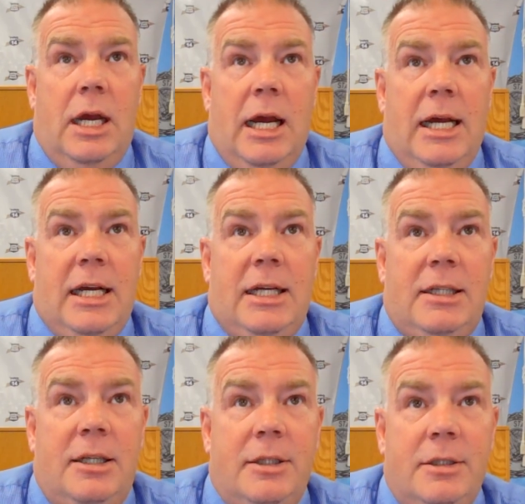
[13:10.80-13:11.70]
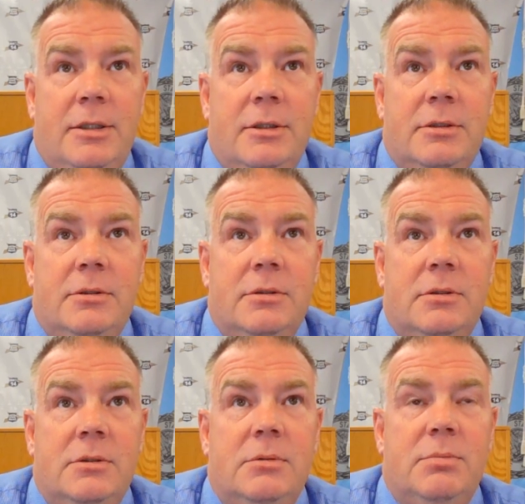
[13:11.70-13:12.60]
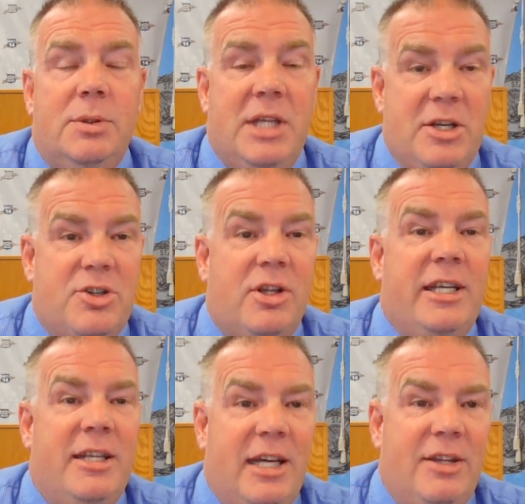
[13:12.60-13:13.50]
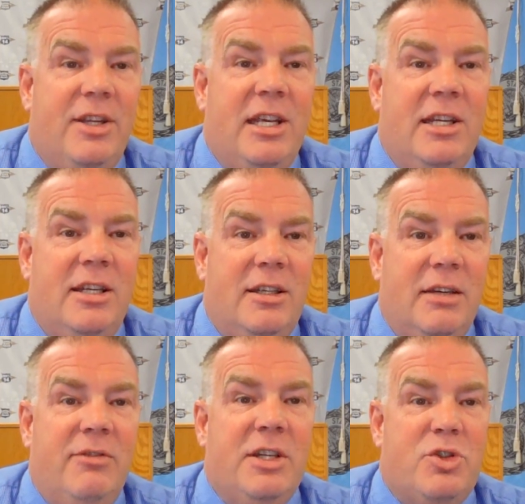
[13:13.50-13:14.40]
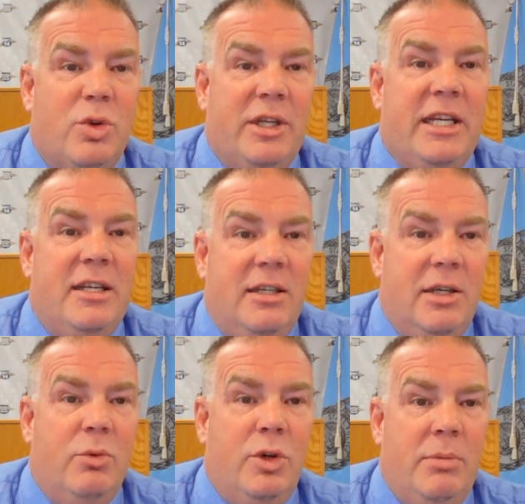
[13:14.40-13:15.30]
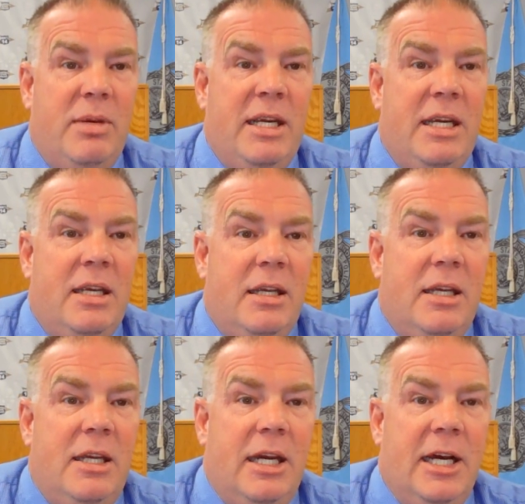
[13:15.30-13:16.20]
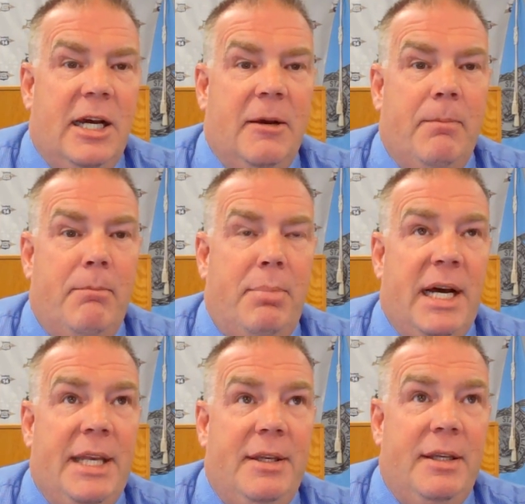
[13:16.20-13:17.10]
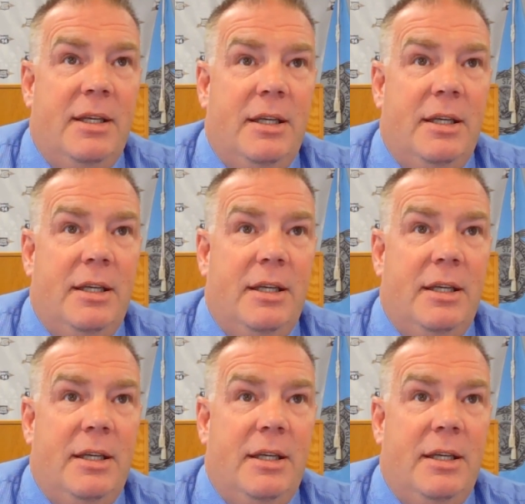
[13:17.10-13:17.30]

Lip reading: Uh, Potentially, I think eventually it would be, but